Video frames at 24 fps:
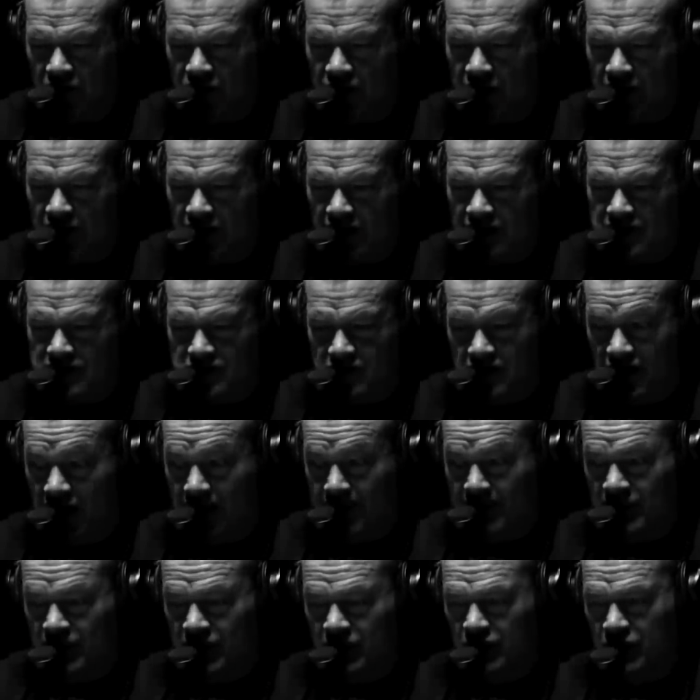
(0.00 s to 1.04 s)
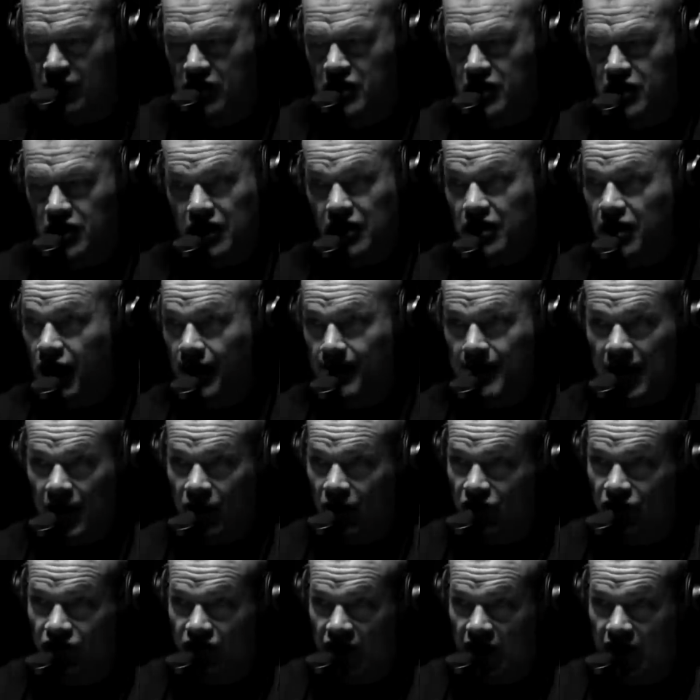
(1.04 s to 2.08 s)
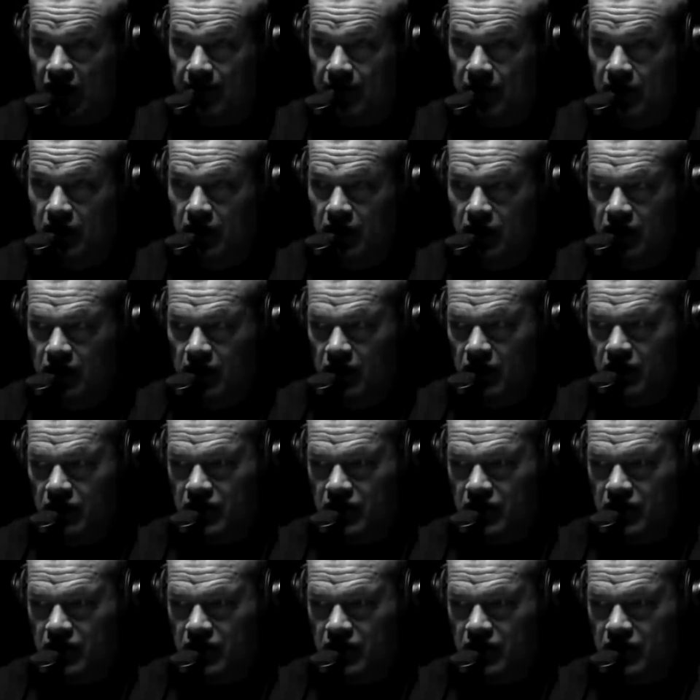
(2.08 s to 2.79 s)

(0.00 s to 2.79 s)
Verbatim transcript: great lesson. It happened in combat all the time. Mm -hmm.